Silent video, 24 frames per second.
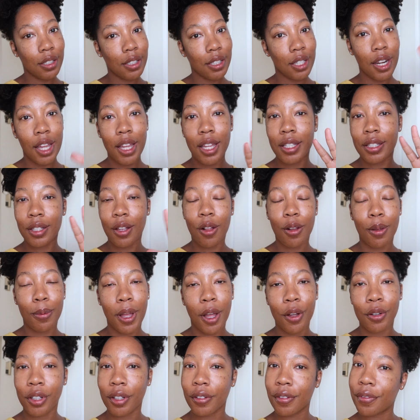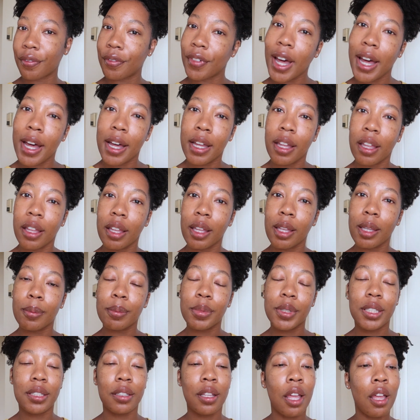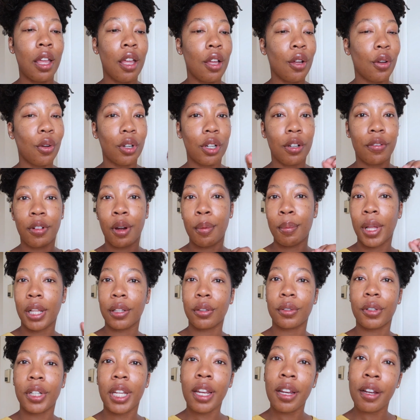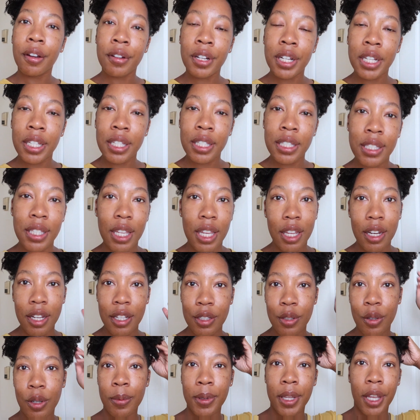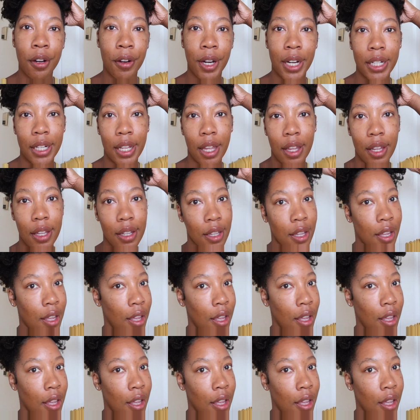today is all about good vibes. I'm gonna run my little errands and it's gonna be a great day.